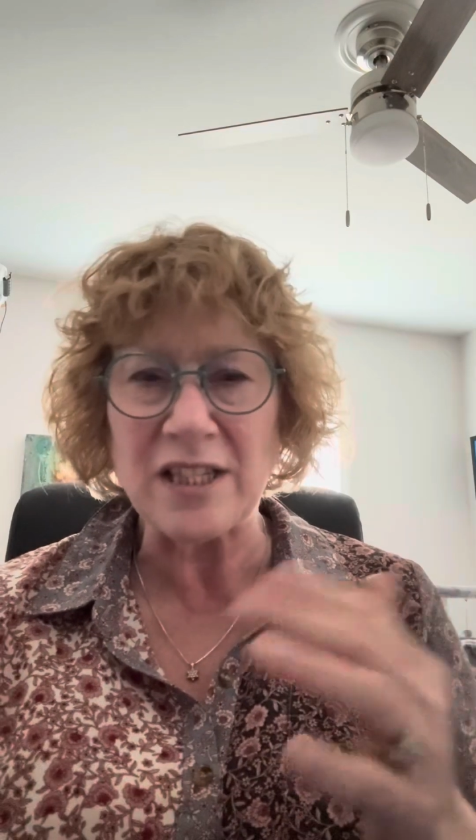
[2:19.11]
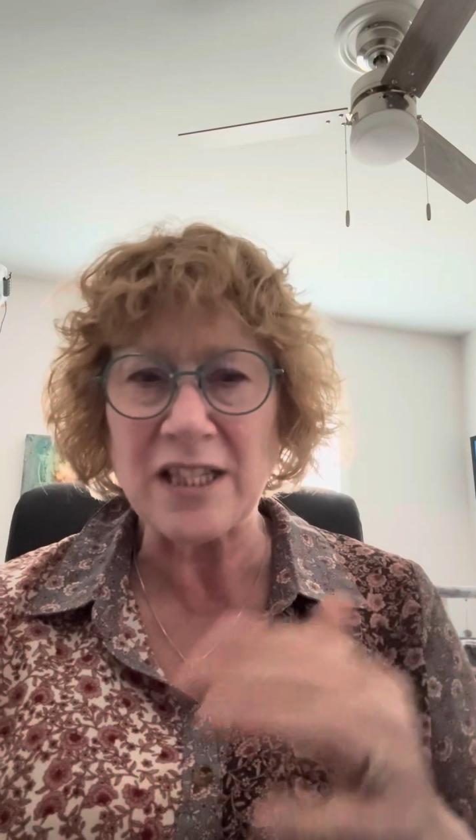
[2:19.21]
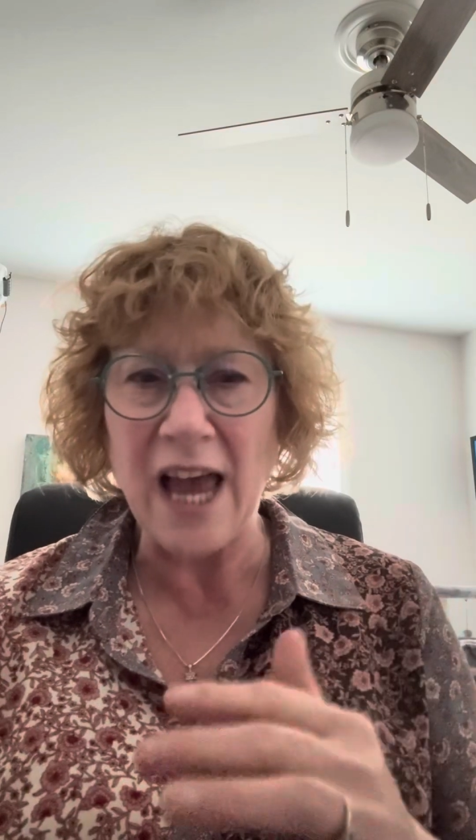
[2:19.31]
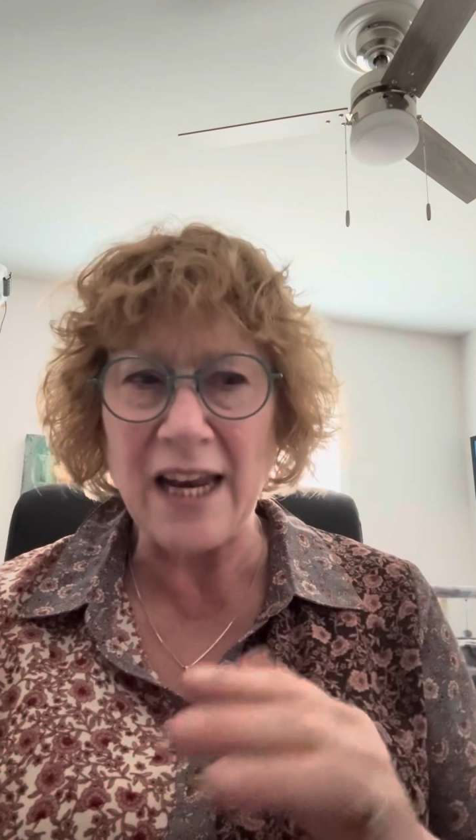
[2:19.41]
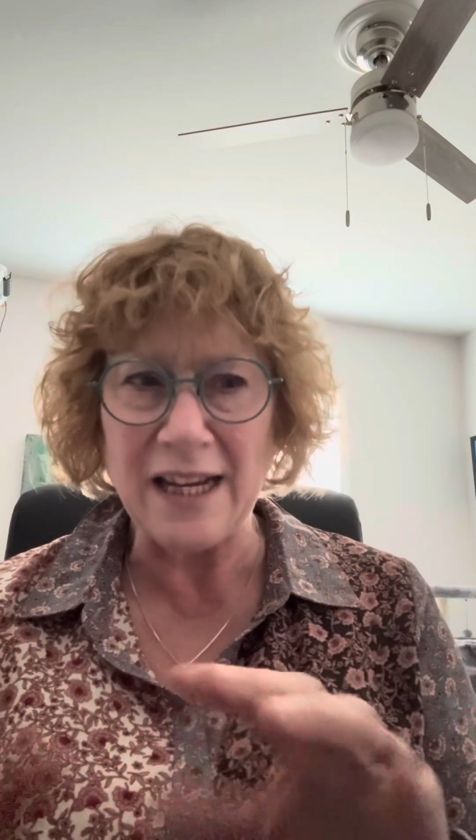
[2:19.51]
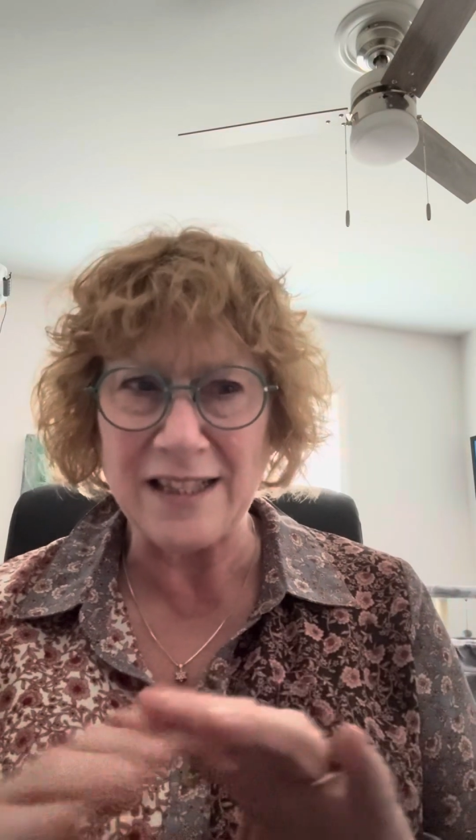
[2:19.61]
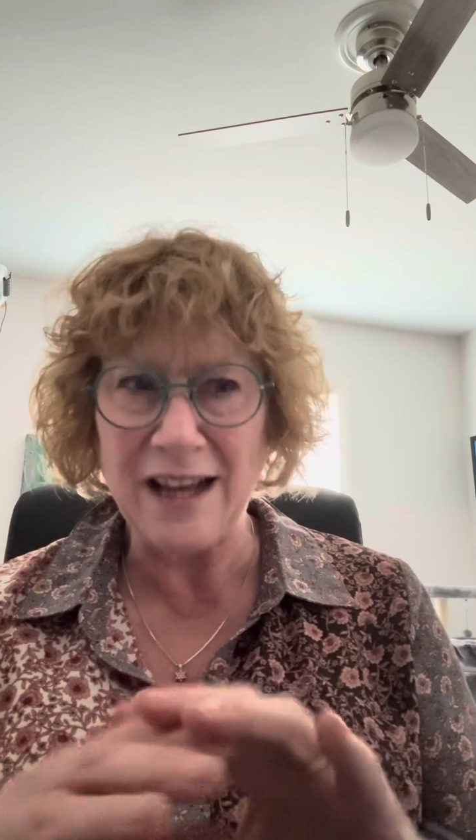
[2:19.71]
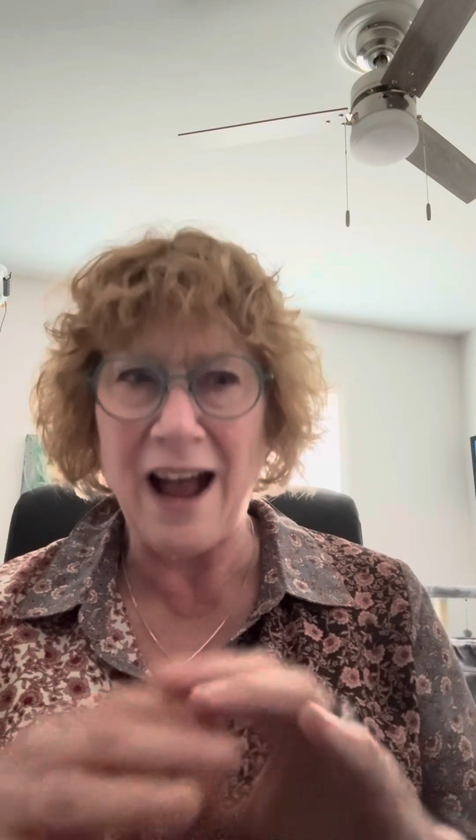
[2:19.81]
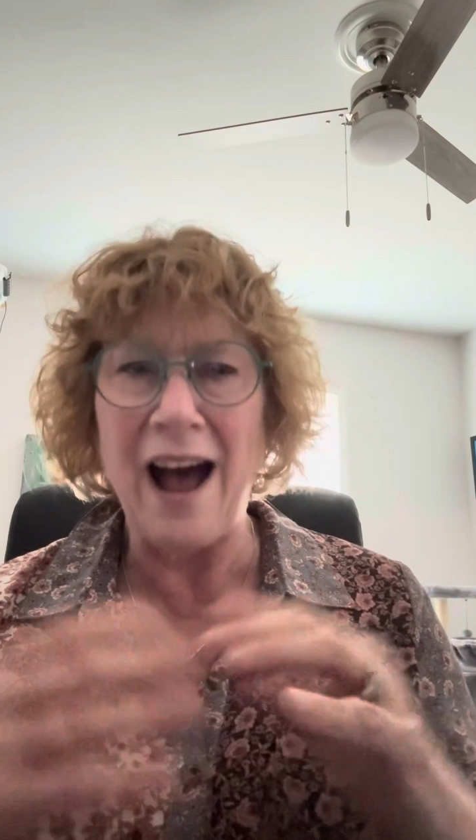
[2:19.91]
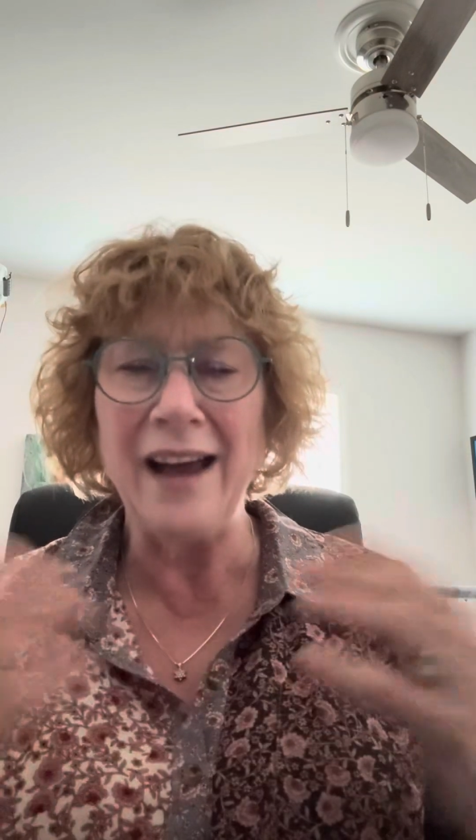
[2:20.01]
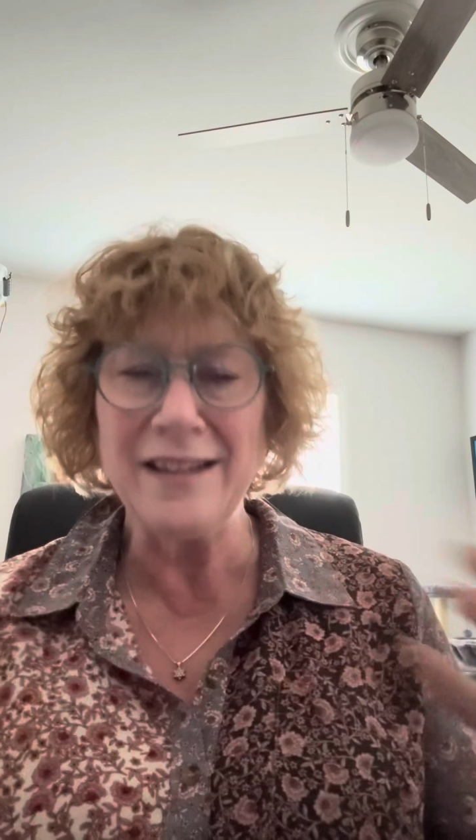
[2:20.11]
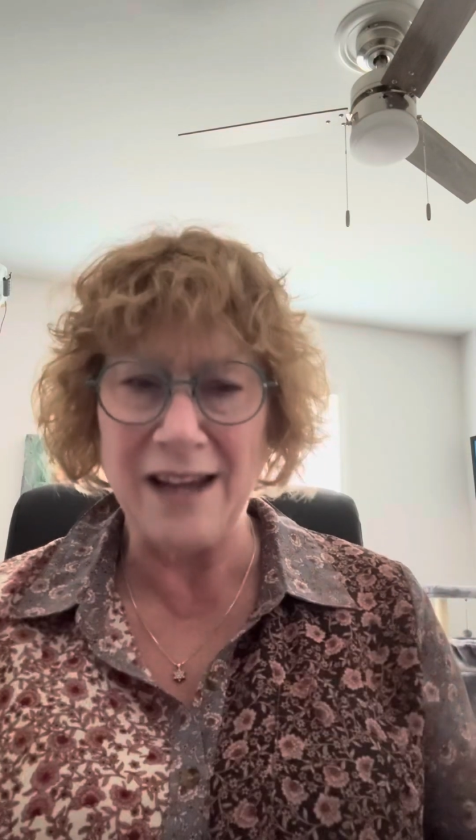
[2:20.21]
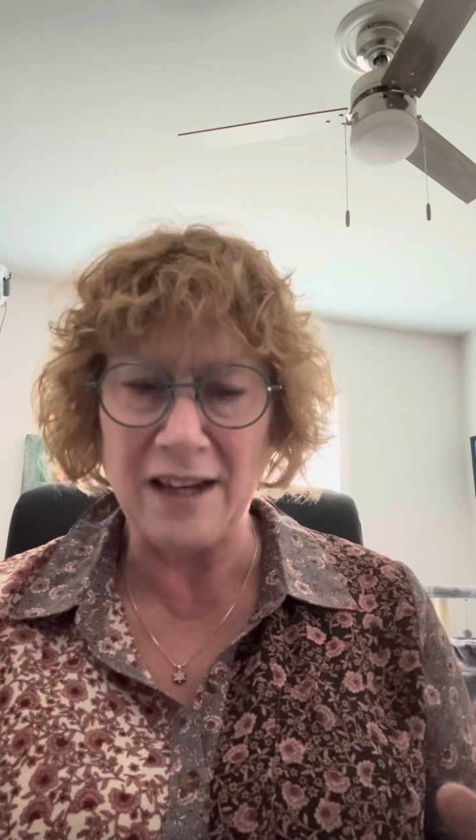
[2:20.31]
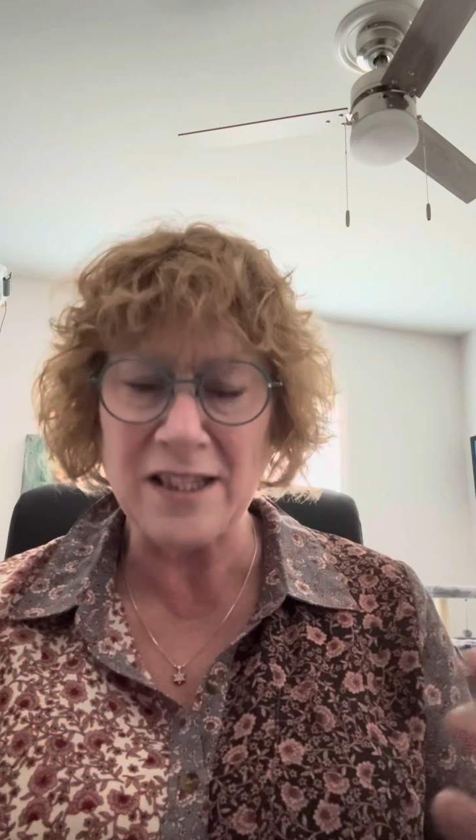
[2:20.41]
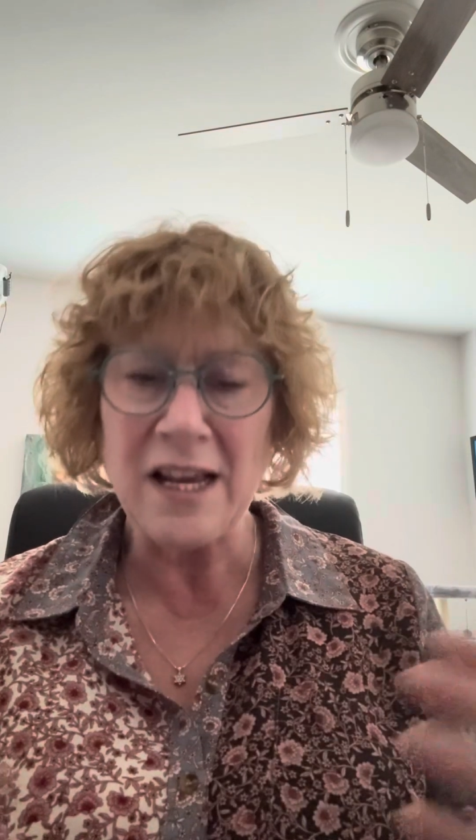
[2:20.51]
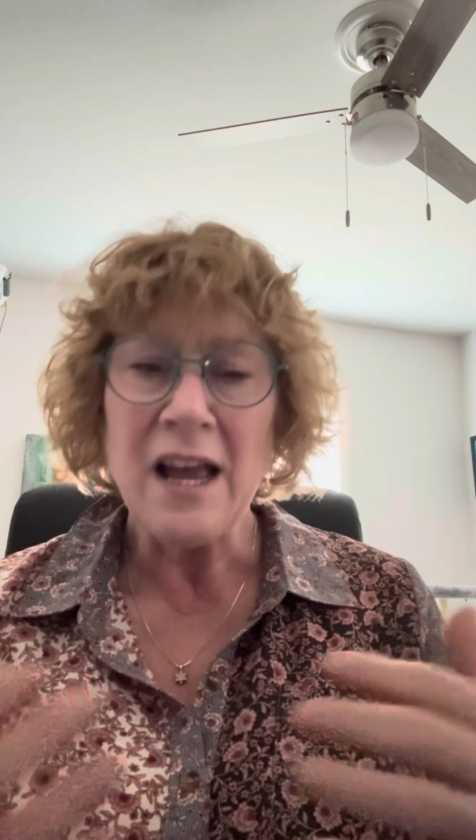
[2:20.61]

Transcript: settings, contexts